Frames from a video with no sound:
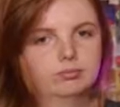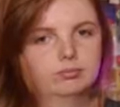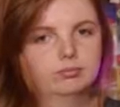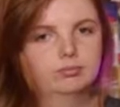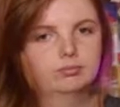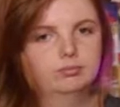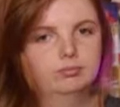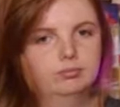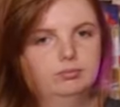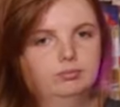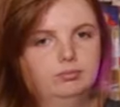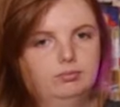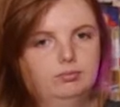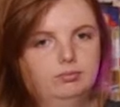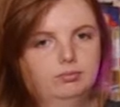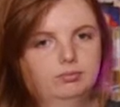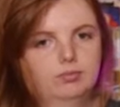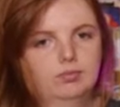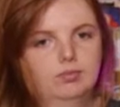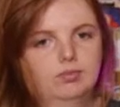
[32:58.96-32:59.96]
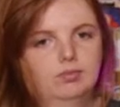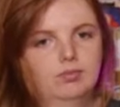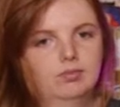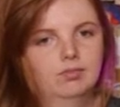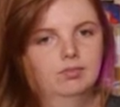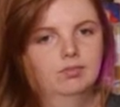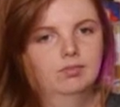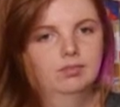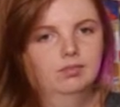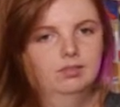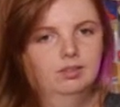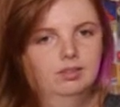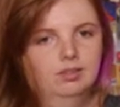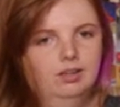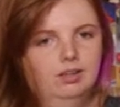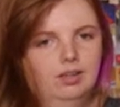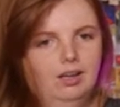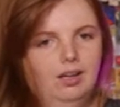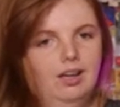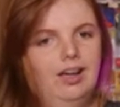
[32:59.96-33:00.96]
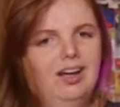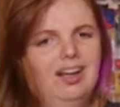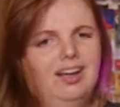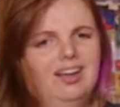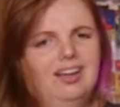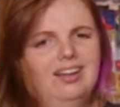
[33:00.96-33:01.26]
(not speaking)